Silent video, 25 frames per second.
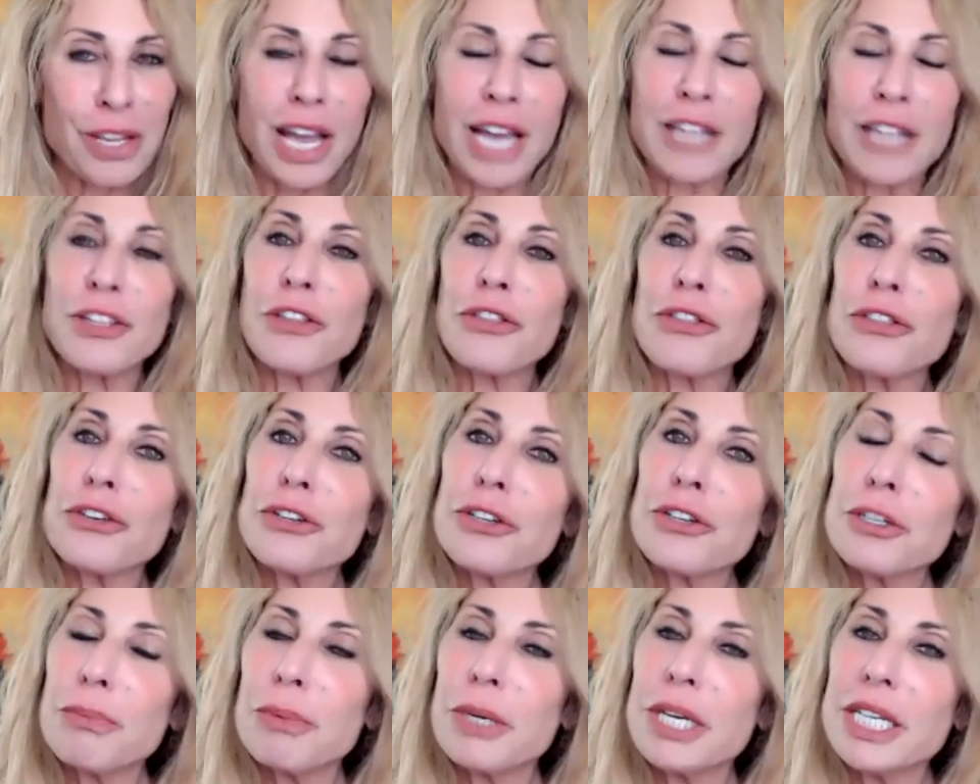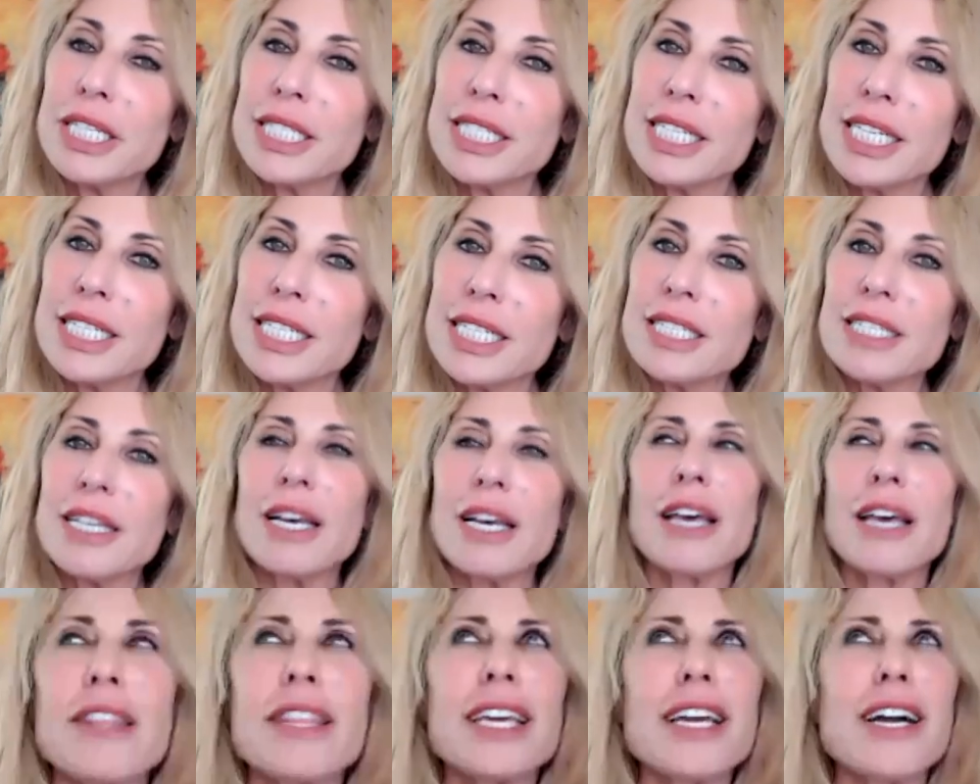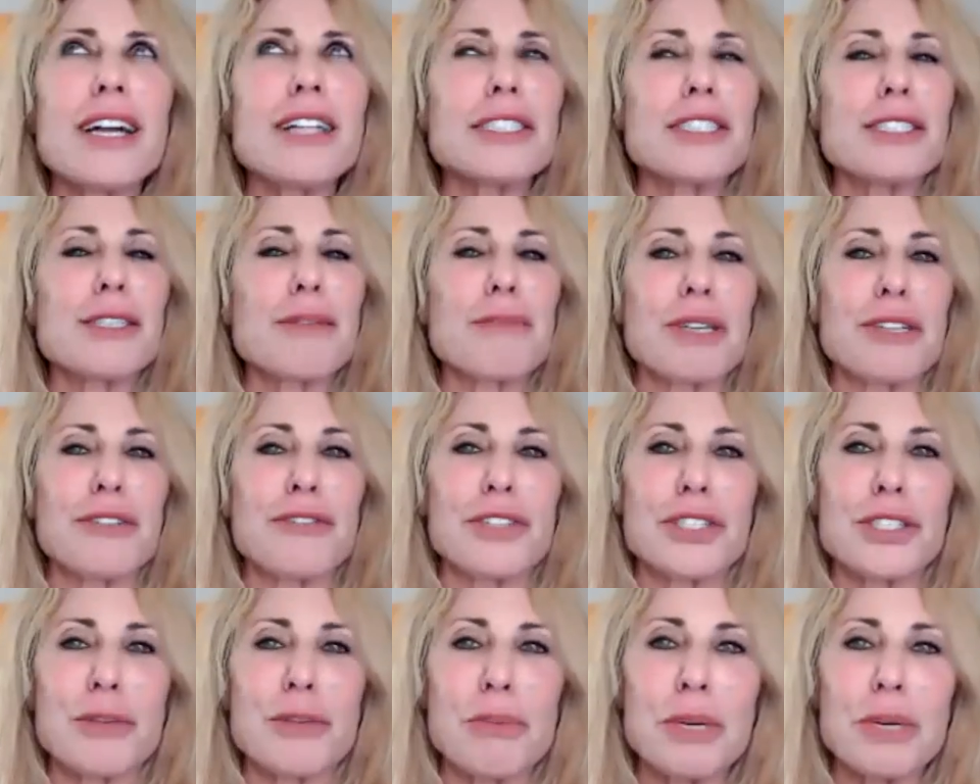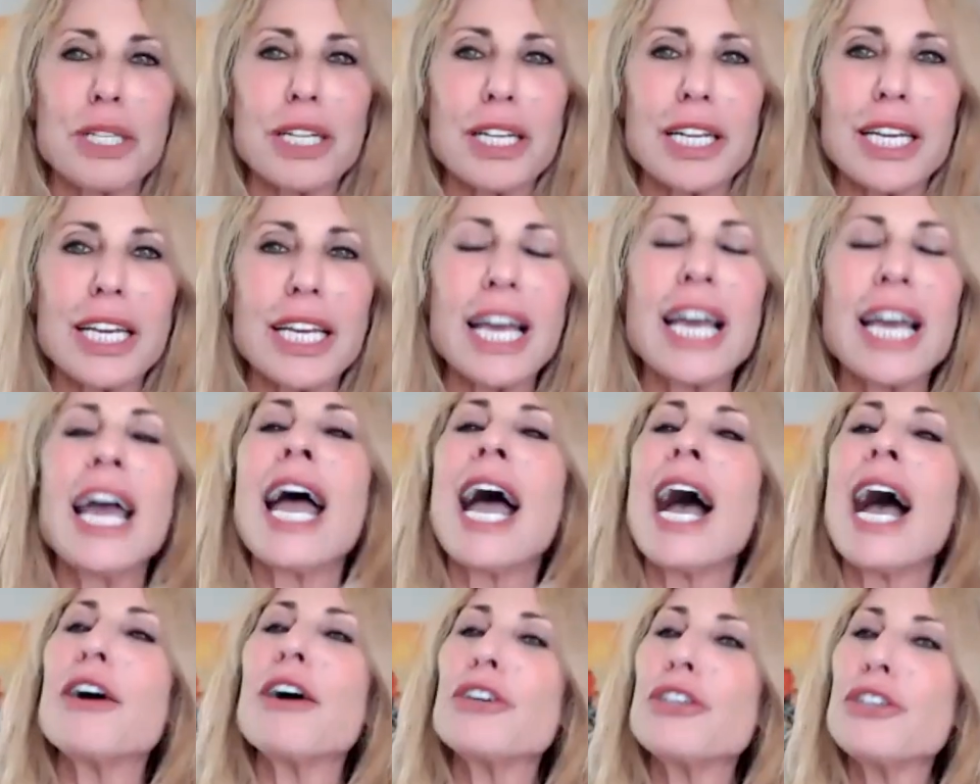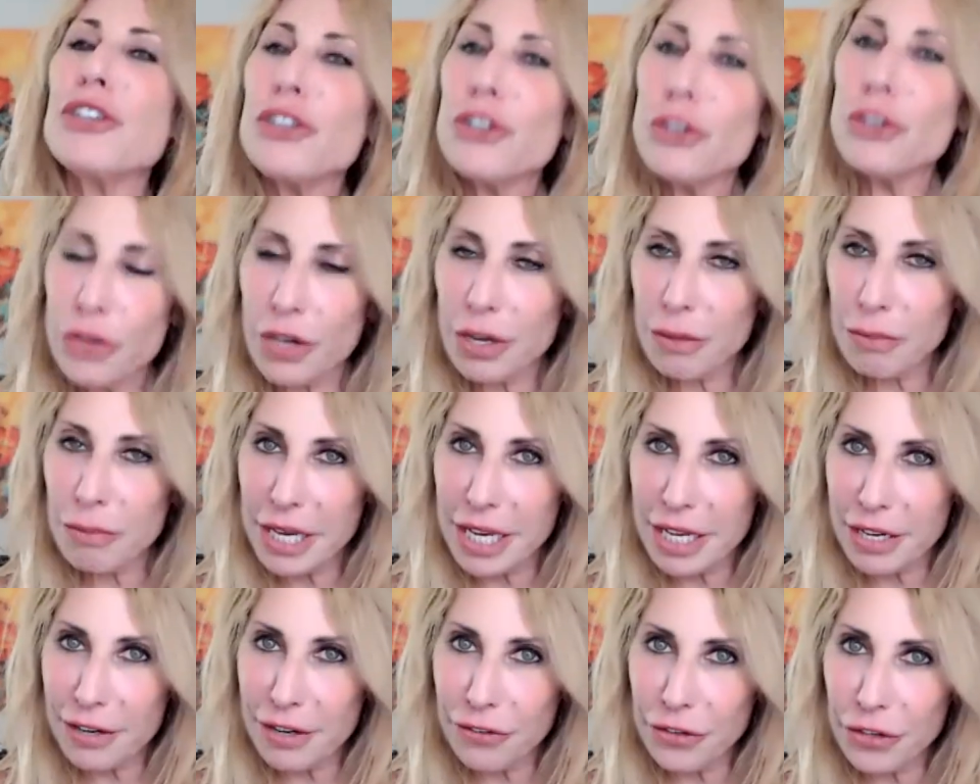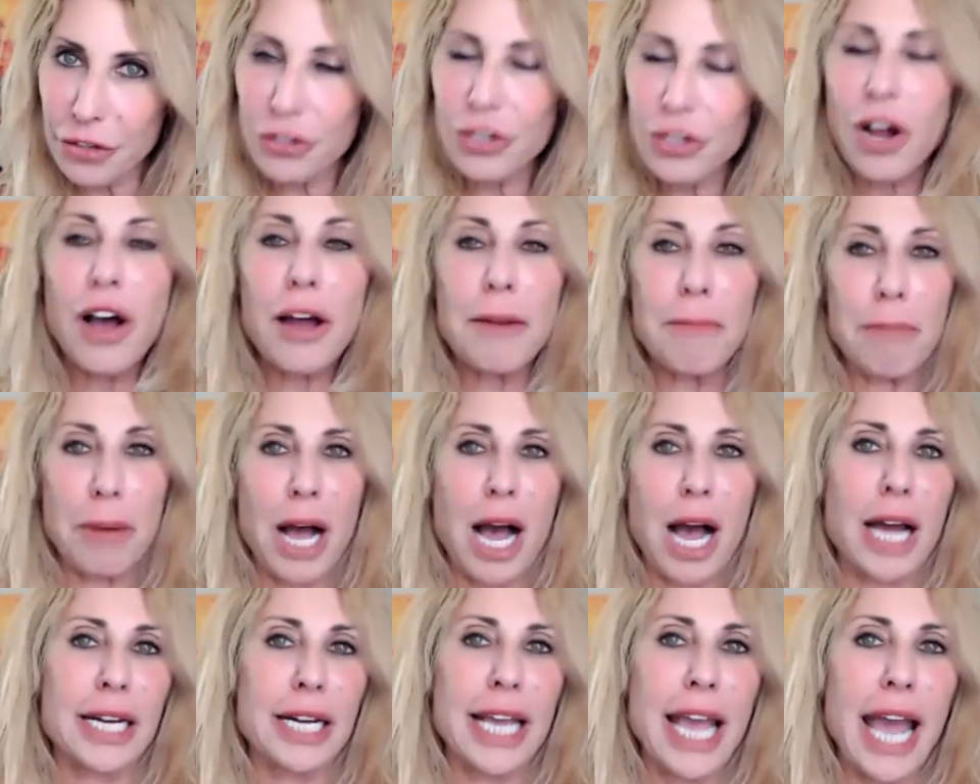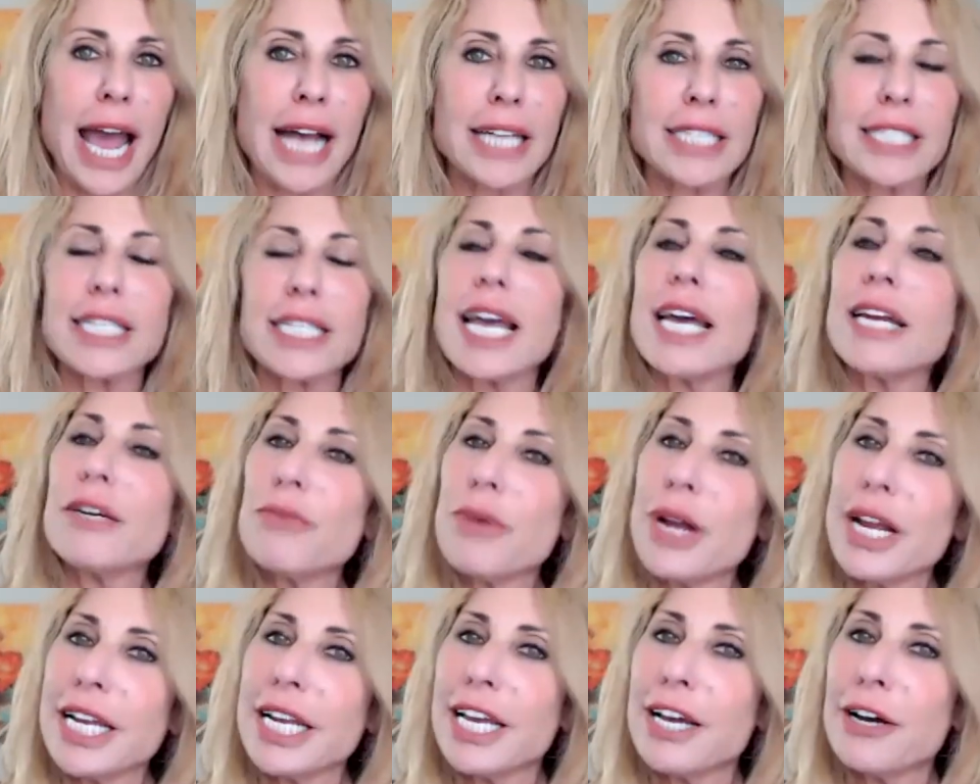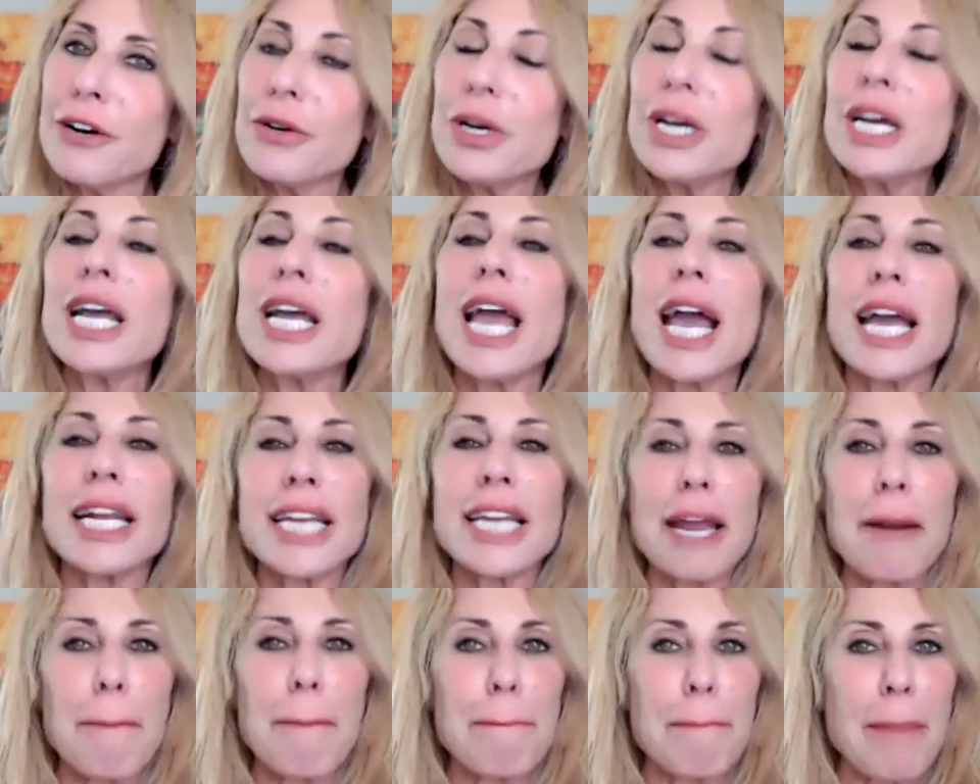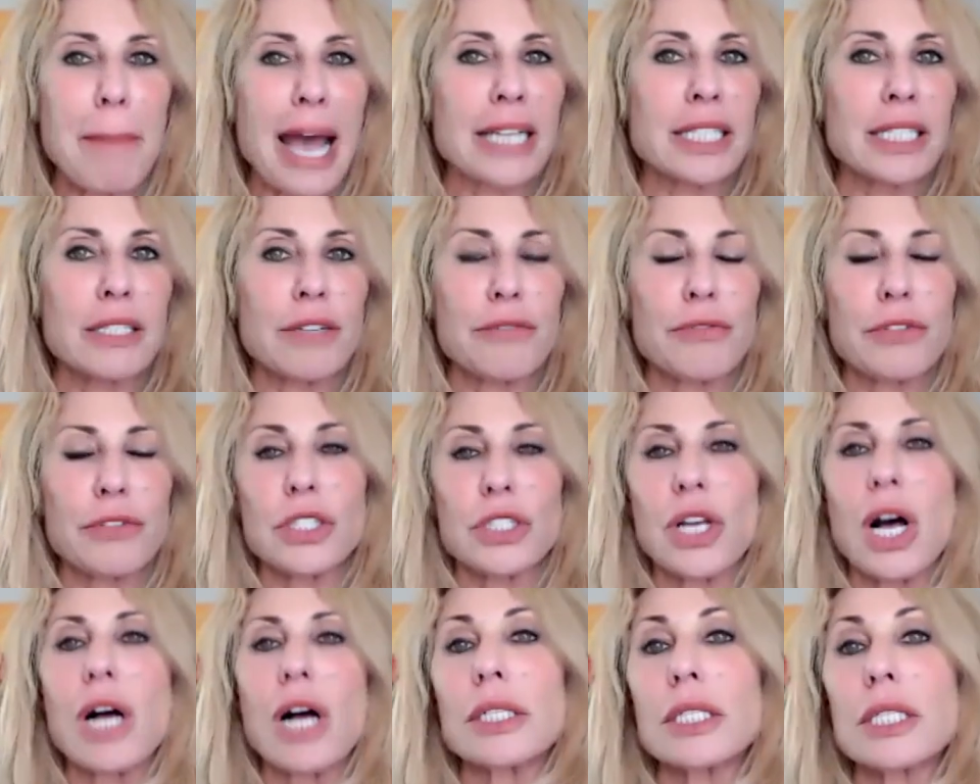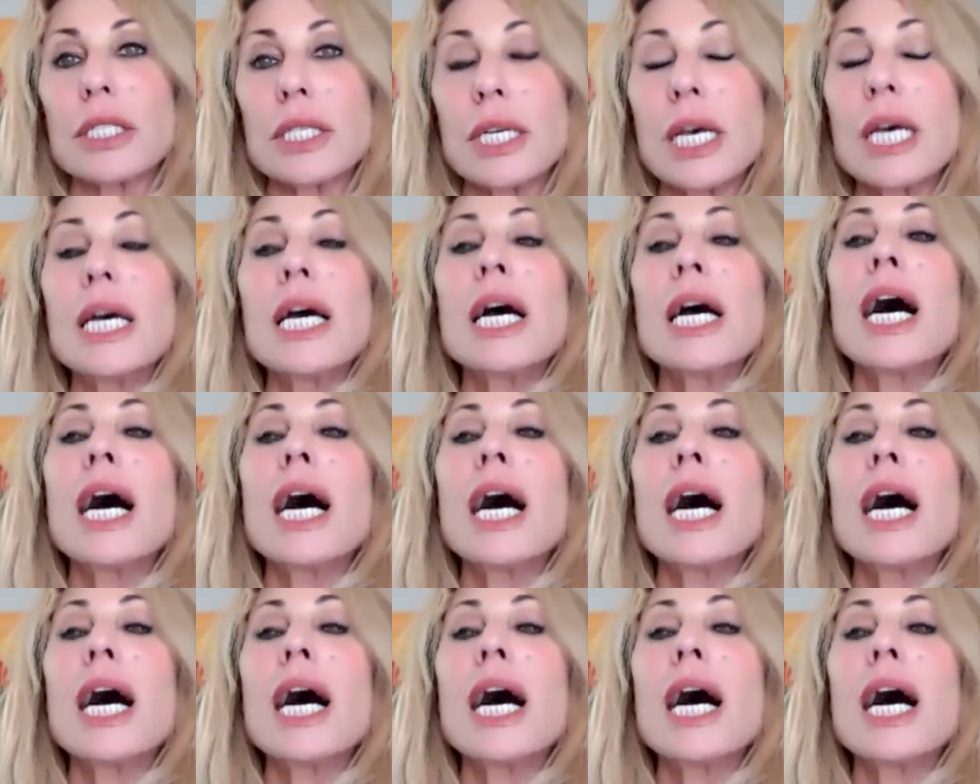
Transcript: And the third piece is the ultimate visibility how you can be interviewed on podcasts and radio and get massive results.